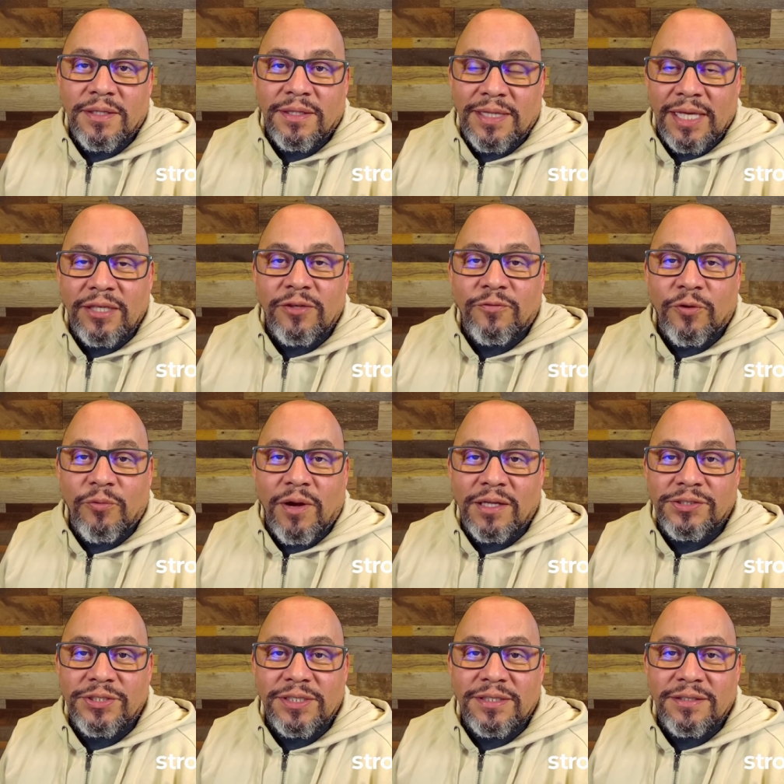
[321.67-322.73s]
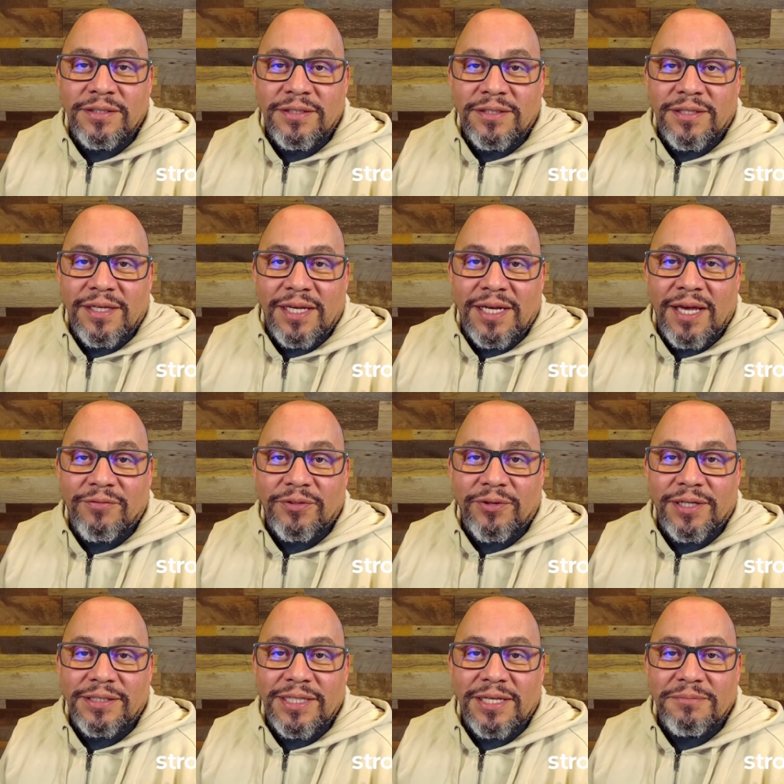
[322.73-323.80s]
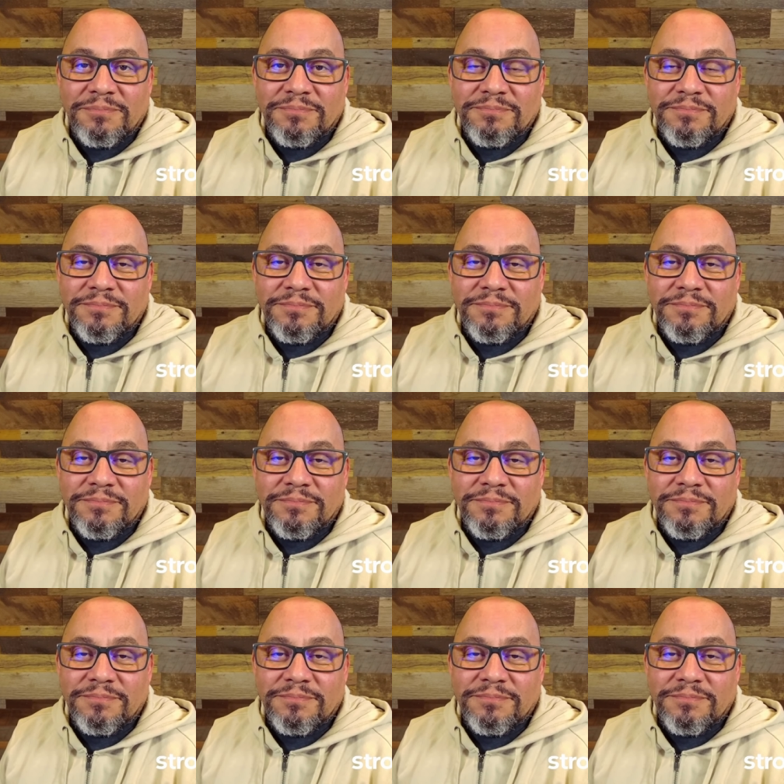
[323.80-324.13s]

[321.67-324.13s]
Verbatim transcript: Thank you for watching and have a great day.